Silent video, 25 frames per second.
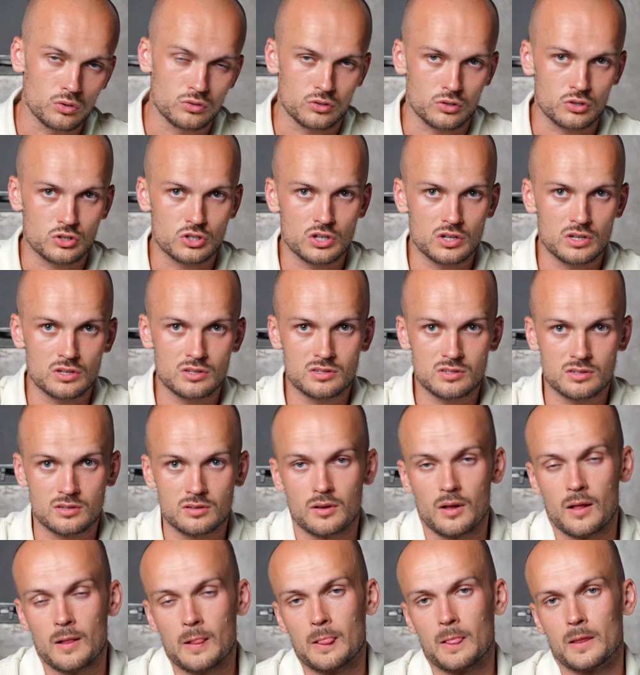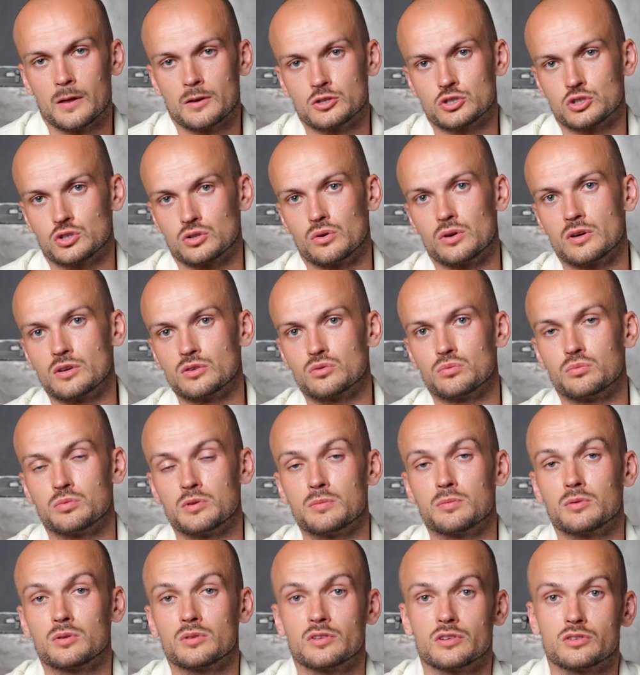touches showing to
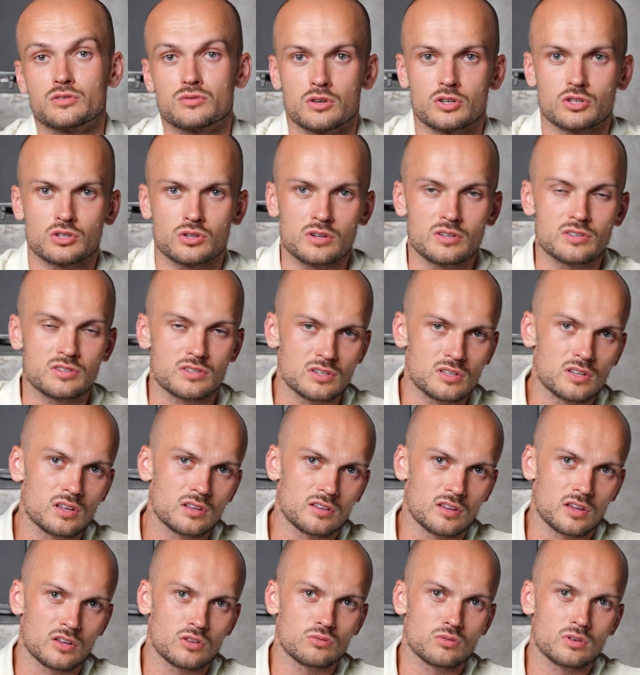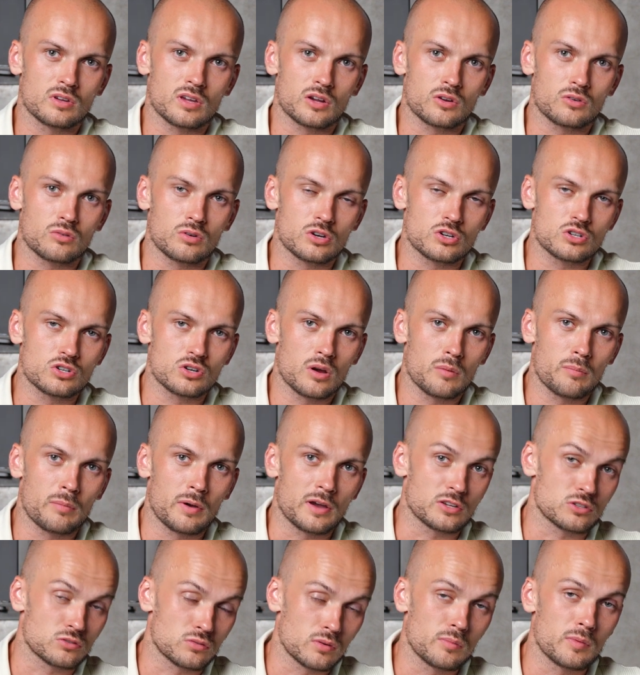people that you actually see that are doing a great job,
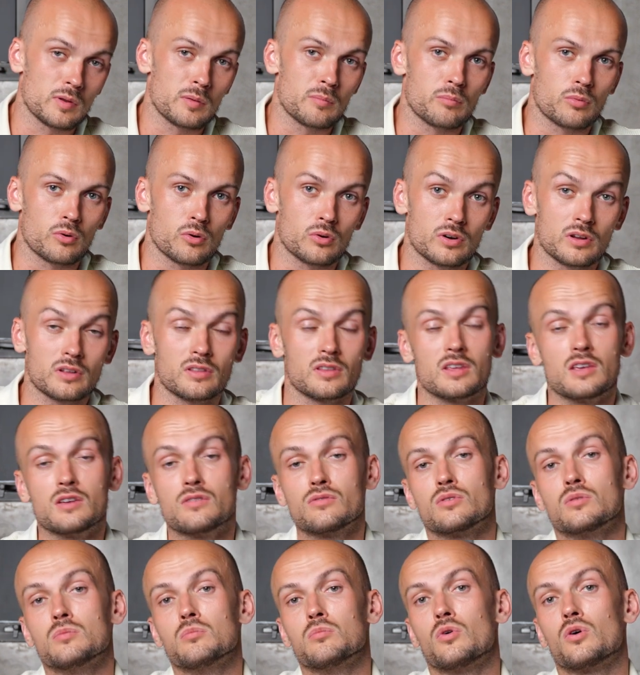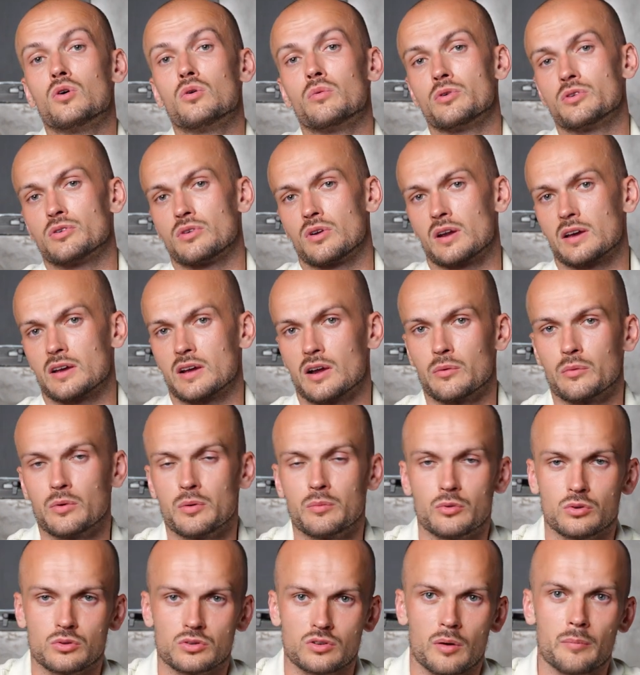extremely important, even more when you're like a
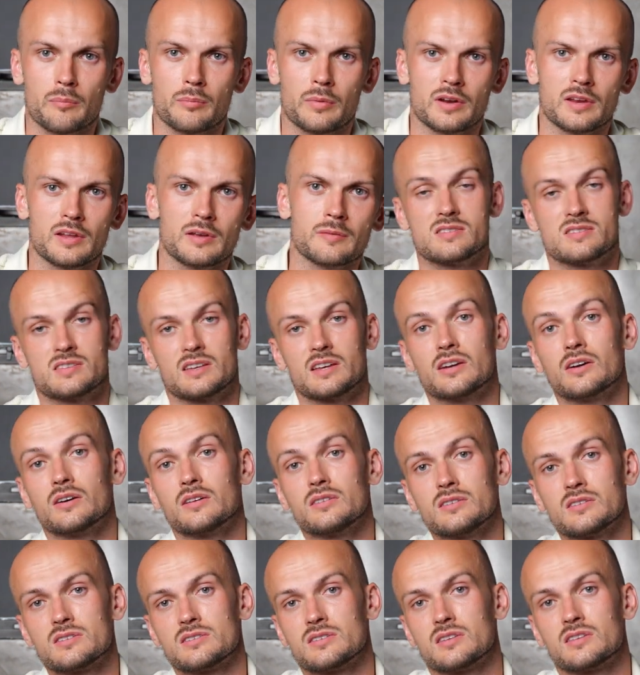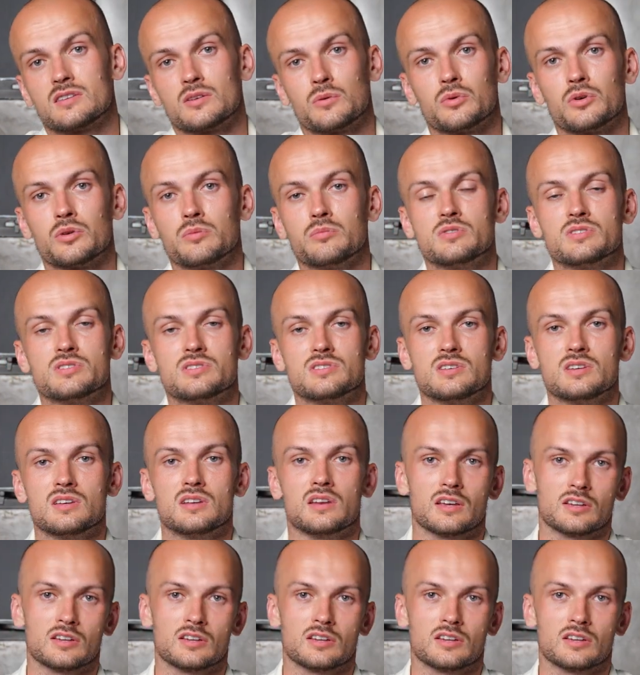remote company. Second is that they want to be seen